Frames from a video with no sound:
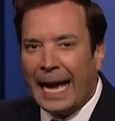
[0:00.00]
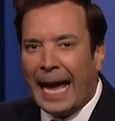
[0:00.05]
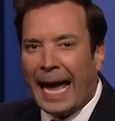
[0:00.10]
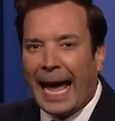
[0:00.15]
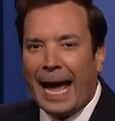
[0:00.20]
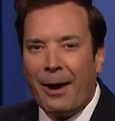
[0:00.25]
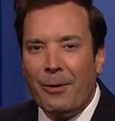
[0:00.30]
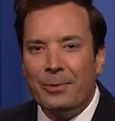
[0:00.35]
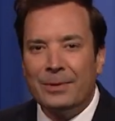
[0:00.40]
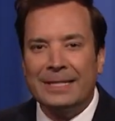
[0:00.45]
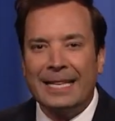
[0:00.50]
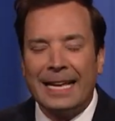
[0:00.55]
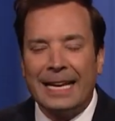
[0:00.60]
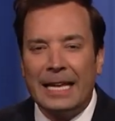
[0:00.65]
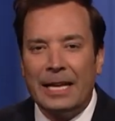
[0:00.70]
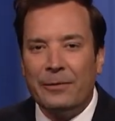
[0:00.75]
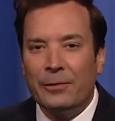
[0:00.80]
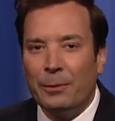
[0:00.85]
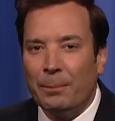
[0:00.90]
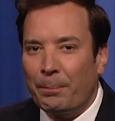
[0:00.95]
How is
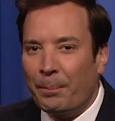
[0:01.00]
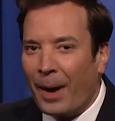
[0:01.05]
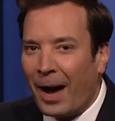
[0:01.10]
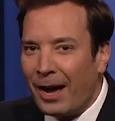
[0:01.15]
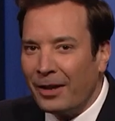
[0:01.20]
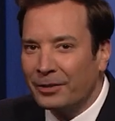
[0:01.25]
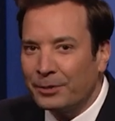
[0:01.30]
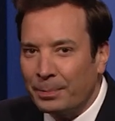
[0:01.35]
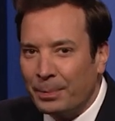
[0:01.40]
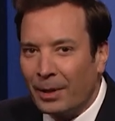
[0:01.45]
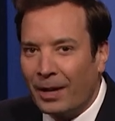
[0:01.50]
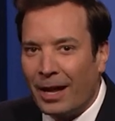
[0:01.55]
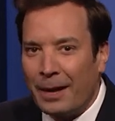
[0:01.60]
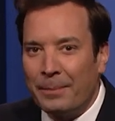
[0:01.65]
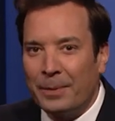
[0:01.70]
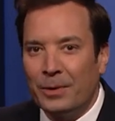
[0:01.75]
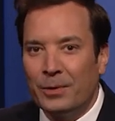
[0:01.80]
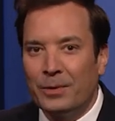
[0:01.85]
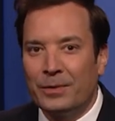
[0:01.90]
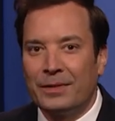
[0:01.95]
that even possible?
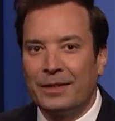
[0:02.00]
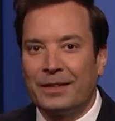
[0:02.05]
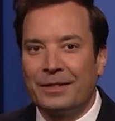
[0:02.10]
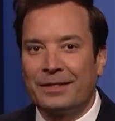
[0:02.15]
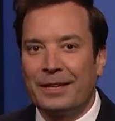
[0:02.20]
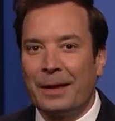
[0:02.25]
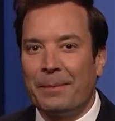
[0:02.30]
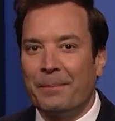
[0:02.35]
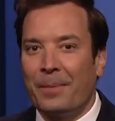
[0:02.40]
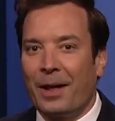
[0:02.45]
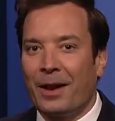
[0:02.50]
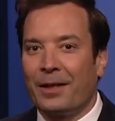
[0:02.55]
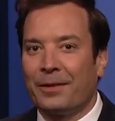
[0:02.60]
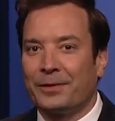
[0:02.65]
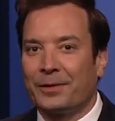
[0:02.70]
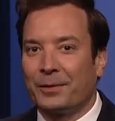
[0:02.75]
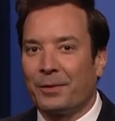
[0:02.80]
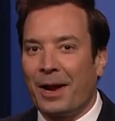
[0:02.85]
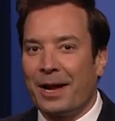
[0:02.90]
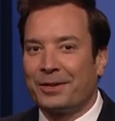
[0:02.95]
I've been using the same bottle of
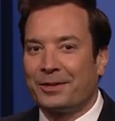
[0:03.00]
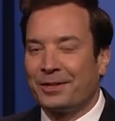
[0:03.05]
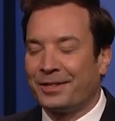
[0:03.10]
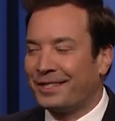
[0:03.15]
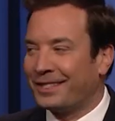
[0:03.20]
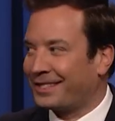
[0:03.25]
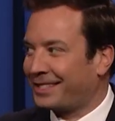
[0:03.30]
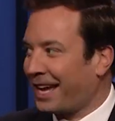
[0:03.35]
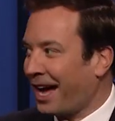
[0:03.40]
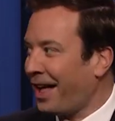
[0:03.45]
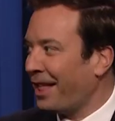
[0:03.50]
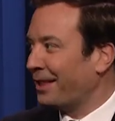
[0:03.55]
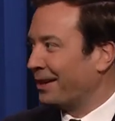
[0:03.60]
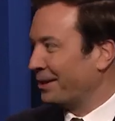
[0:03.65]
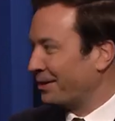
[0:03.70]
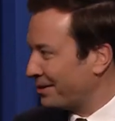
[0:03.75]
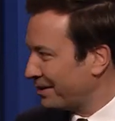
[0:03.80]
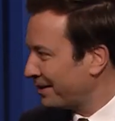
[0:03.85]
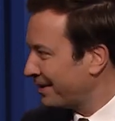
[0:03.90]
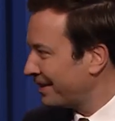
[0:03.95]
Sriracha since college.